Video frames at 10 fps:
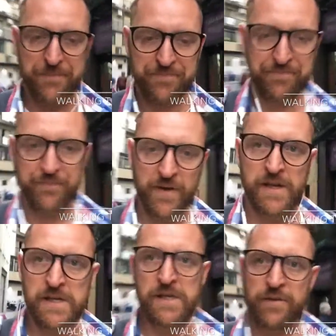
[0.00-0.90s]

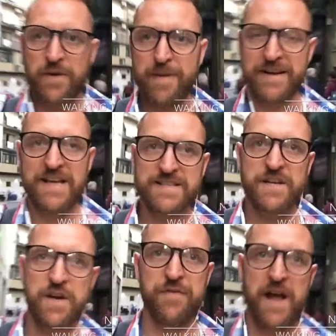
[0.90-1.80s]
I'm gonna make a nice
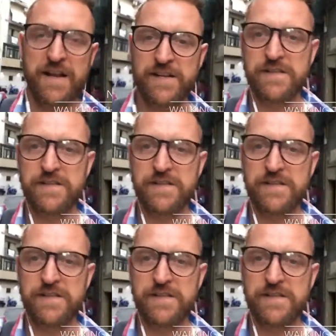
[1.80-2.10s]
stir fry.